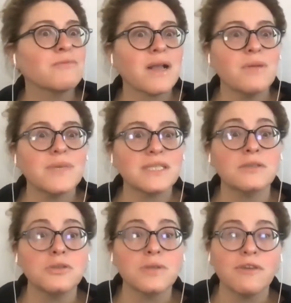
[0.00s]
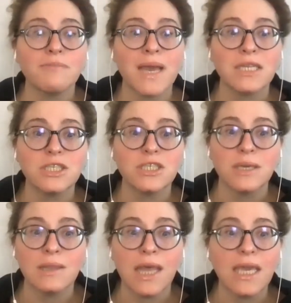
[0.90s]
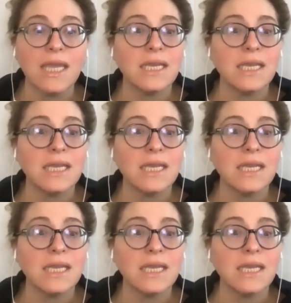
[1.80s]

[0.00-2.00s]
realm essentially of magic and light